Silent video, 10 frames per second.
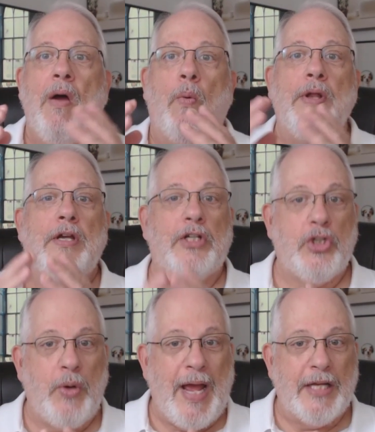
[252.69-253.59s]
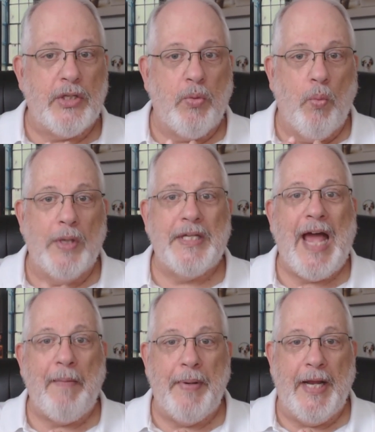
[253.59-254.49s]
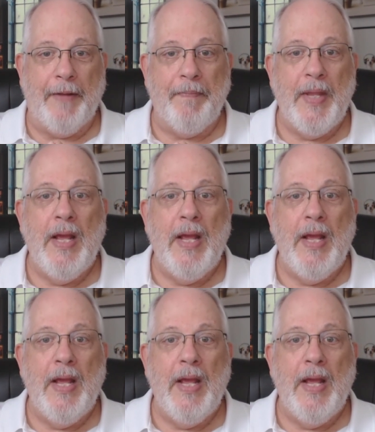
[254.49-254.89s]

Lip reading: when you're stressed, what's happening?